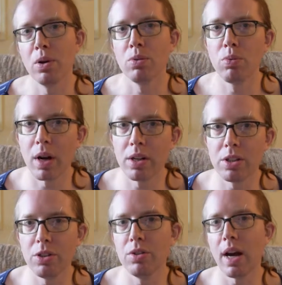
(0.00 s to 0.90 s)
1 or
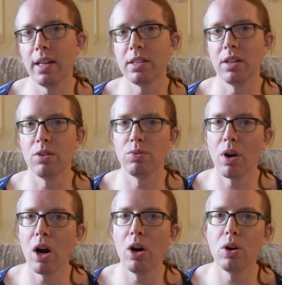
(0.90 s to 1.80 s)
2 nights in a
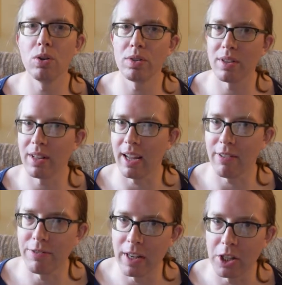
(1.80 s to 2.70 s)
row to like
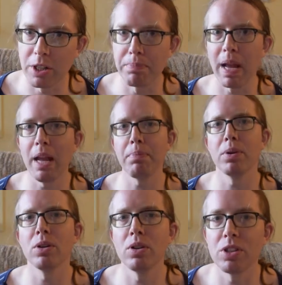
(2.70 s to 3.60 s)
finish a
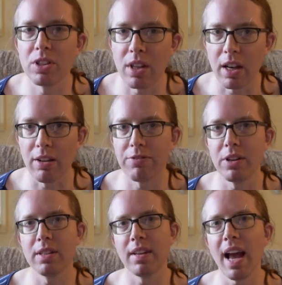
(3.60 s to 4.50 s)
paper or study for
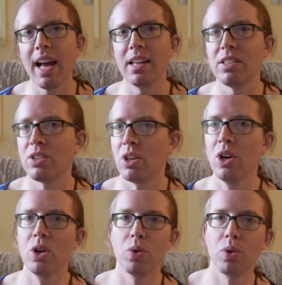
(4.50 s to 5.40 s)
a test,
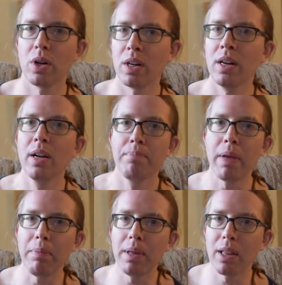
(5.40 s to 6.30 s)
or
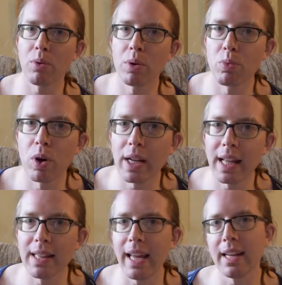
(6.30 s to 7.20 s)
maybe they were
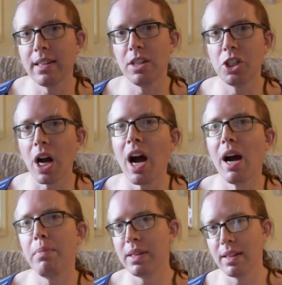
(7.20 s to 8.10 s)
working late at the
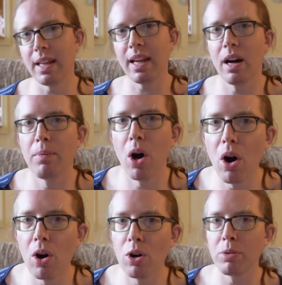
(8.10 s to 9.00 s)
job and then they come
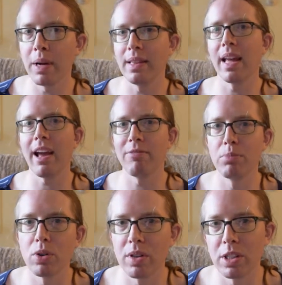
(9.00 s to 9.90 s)
home and they have
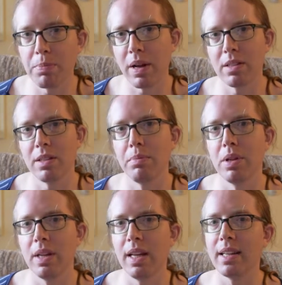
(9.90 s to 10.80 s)
more
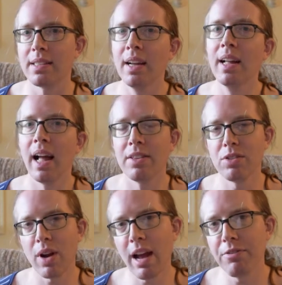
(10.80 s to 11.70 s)
responsibilities, and
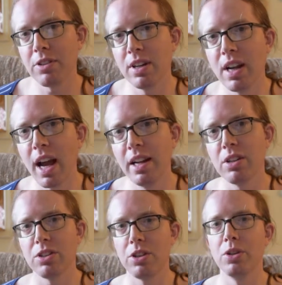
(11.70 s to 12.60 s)
so after a night
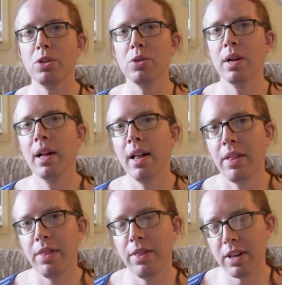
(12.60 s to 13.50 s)
or 2
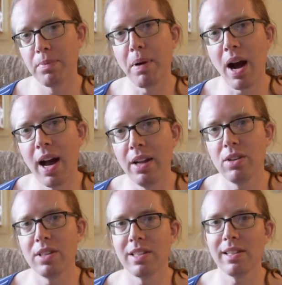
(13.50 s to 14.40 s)
they're behind
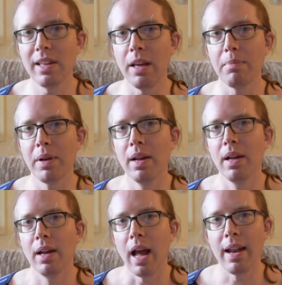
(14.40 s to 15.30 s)
on sleep,
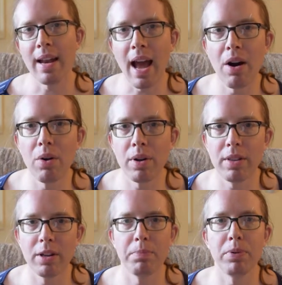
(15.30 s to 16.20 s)
and now
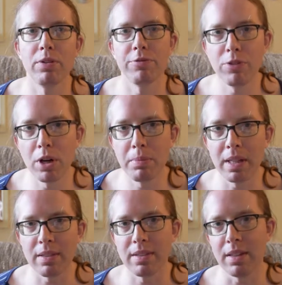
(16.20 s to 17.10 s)
their
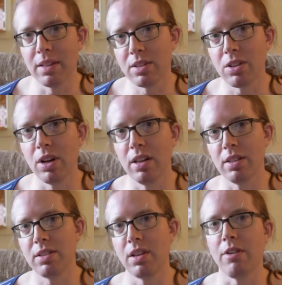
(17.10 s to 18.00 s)
performance is starting to
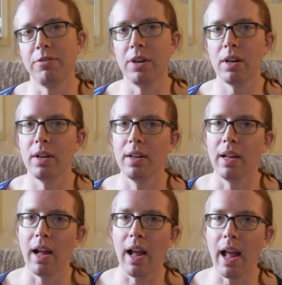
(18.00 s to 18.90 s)
suffer.
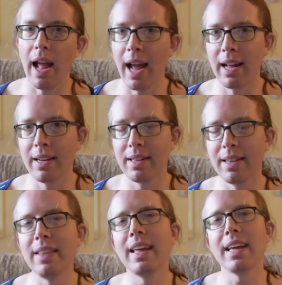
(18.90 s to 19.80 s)
And
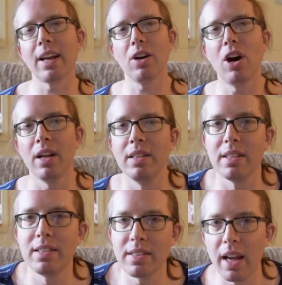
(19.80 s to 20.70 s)
then they get caught in this
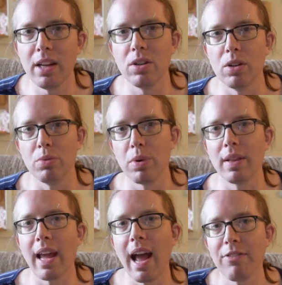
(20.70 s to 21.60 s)
cycle where
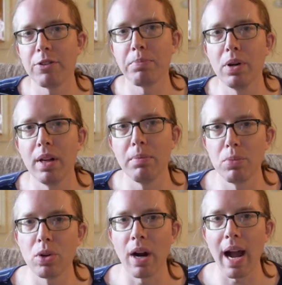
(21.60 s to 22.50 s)
they have to put in
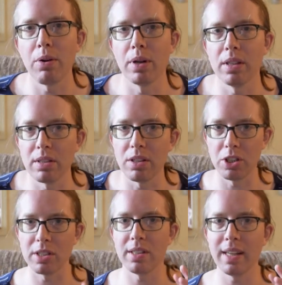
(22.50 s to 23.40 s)
more hours
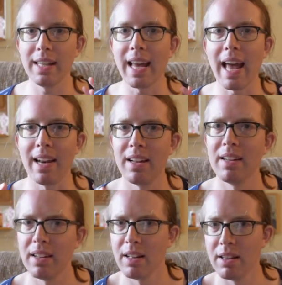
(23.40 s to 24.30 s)
just to get
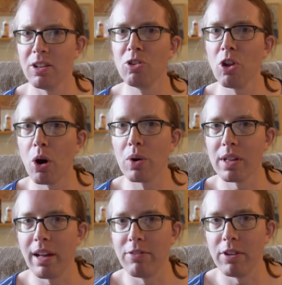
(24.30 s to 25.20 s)
the lower
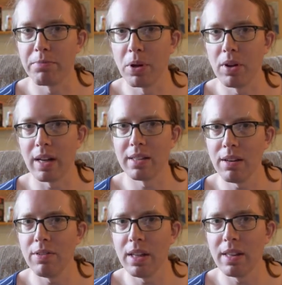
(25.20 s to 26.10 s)
level of
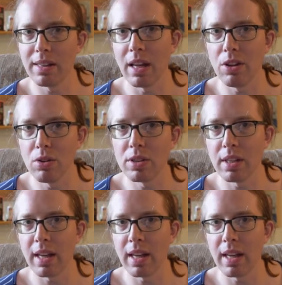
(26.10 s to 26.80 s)
productivity that they used to